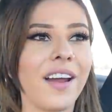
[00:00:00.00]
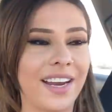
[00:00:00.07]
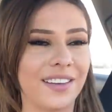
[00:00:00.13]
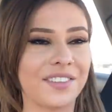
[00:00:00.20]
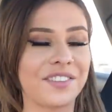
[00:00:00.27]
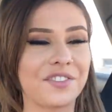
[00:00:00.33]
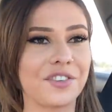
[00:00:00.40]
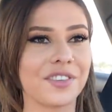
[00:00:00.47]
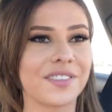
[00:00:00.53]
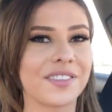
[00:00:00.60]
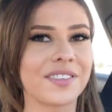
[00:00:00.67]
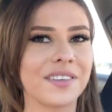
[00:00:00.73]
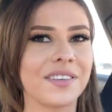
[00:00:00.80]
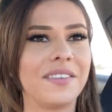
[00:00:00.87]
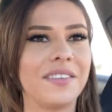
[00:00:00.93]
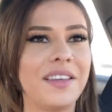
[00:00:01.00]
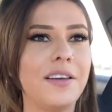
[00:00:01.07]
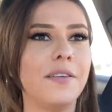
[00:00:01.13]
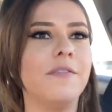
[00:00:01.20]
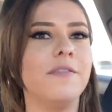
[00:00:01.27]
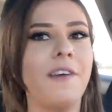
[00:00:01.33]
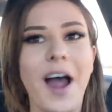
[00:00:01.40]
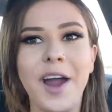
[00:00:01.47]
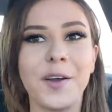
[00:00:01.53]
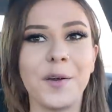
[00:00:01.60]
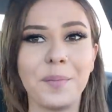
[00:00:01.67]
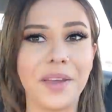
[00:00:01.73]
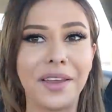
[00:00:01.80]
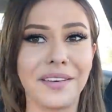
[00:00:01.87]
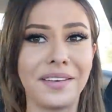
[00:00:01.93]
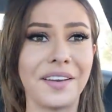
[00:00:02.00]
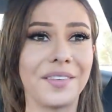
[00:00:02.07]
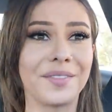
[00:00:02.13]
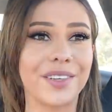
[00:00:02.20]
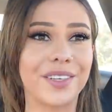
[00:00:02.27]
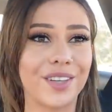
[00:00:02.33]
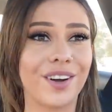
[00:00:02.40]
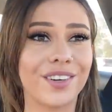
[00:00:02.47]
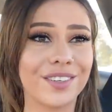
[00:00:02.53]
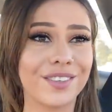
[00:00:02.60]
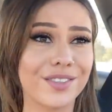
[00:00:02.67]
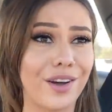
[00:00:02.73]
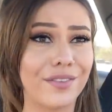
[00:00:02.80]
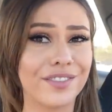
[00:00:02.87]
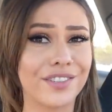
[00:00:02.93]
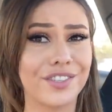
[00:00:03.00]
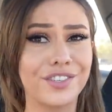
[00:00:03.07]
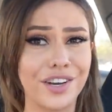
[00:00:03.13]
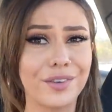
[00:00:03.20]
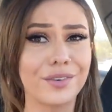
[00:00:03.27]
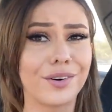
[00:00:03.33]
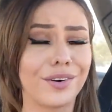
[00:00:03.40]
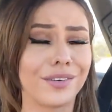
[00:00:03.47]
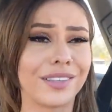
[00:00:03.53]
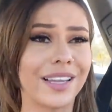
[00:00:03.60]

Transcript: It's just the environment of a doctor's office in general.